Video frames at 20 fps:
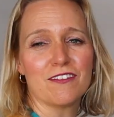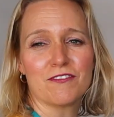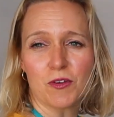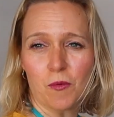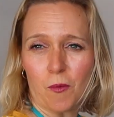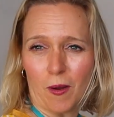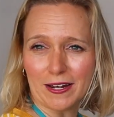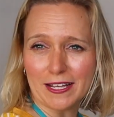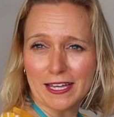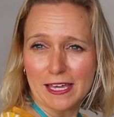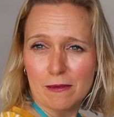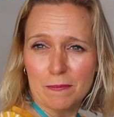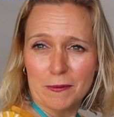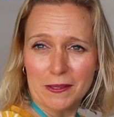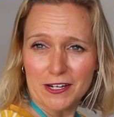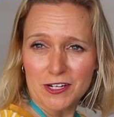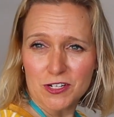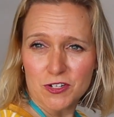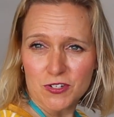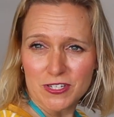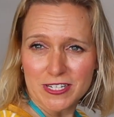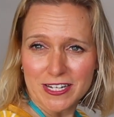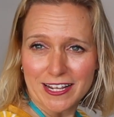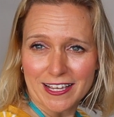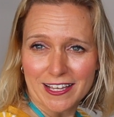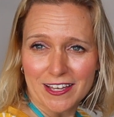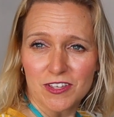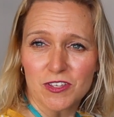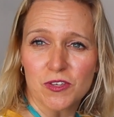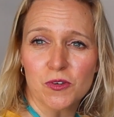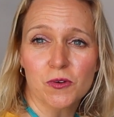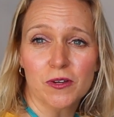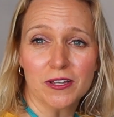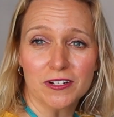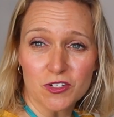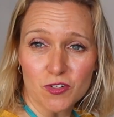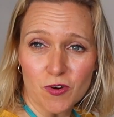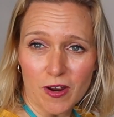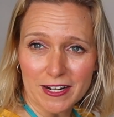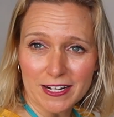if you want to keep it interesting, you
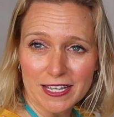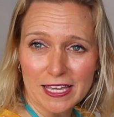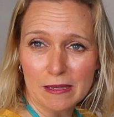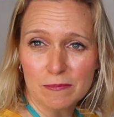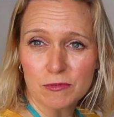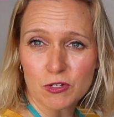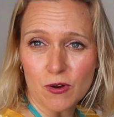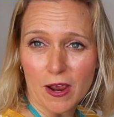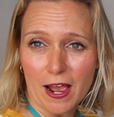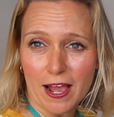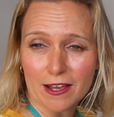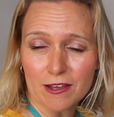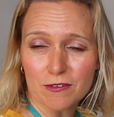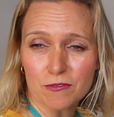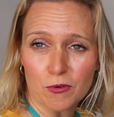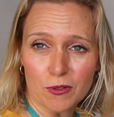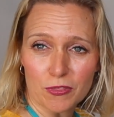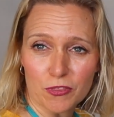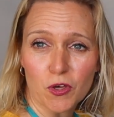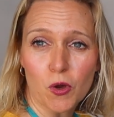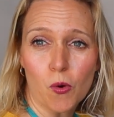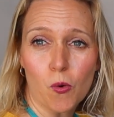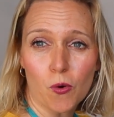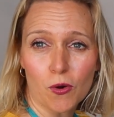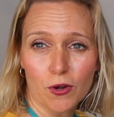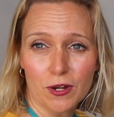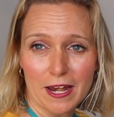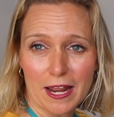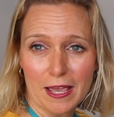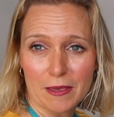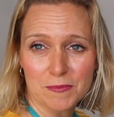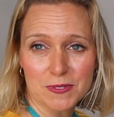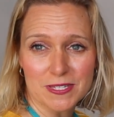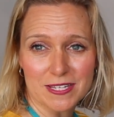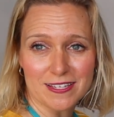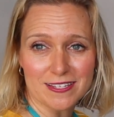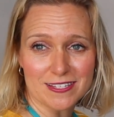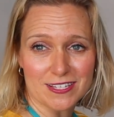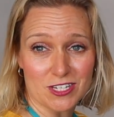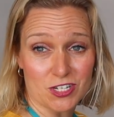can try to keep track of what the chord names
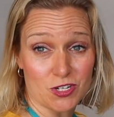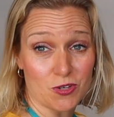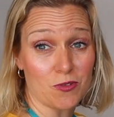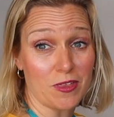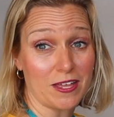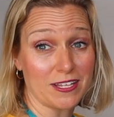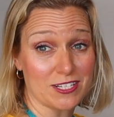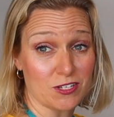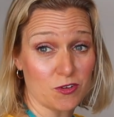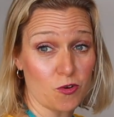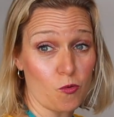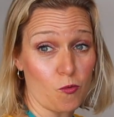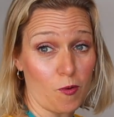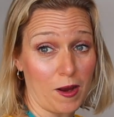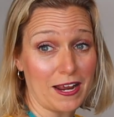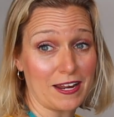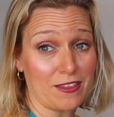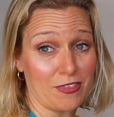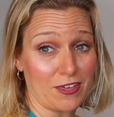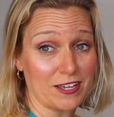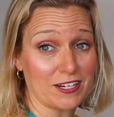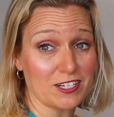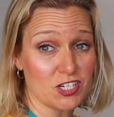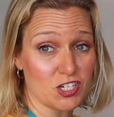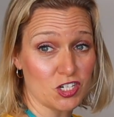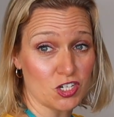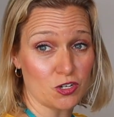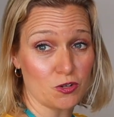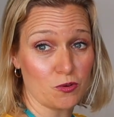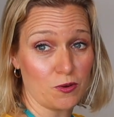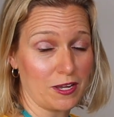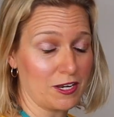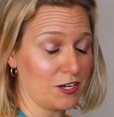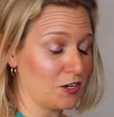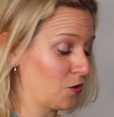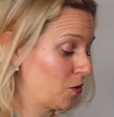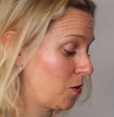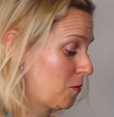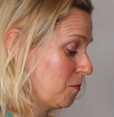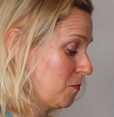is too. That's a great thing to do in
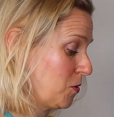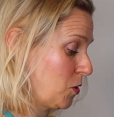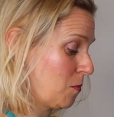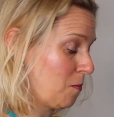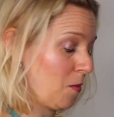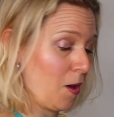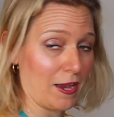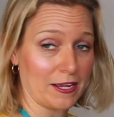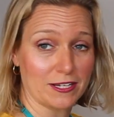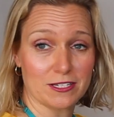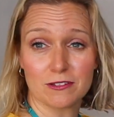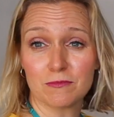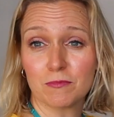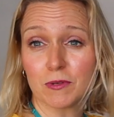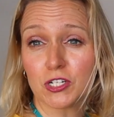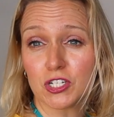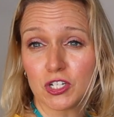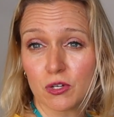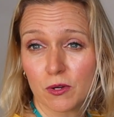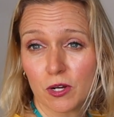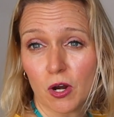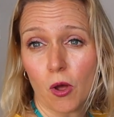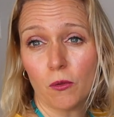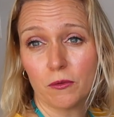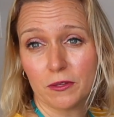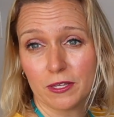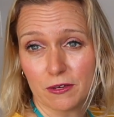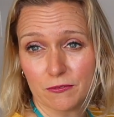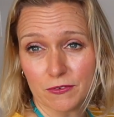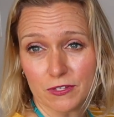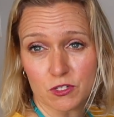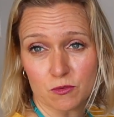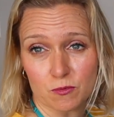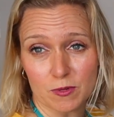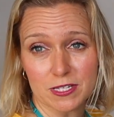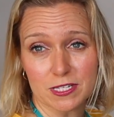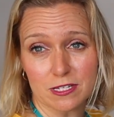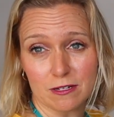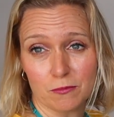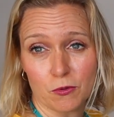your mind, but do it only if it's
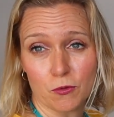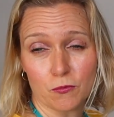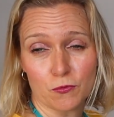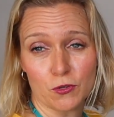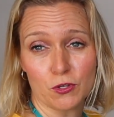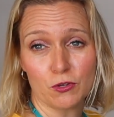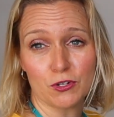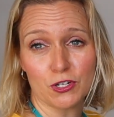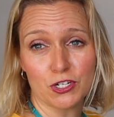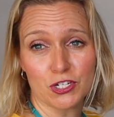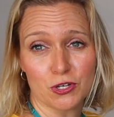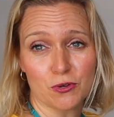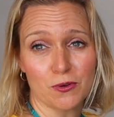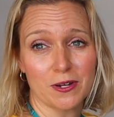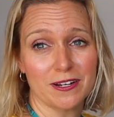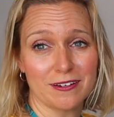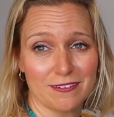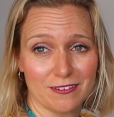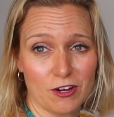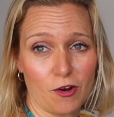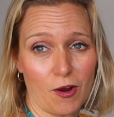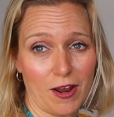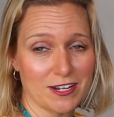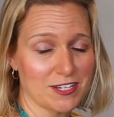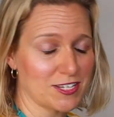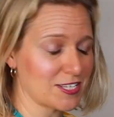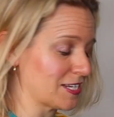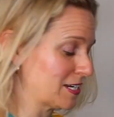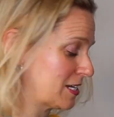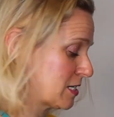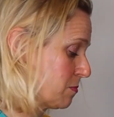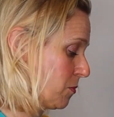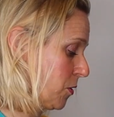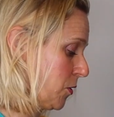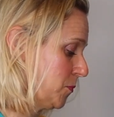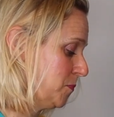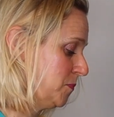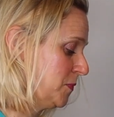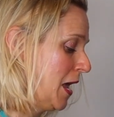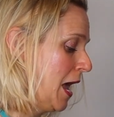reasonable for you to do and your head doesn't explode.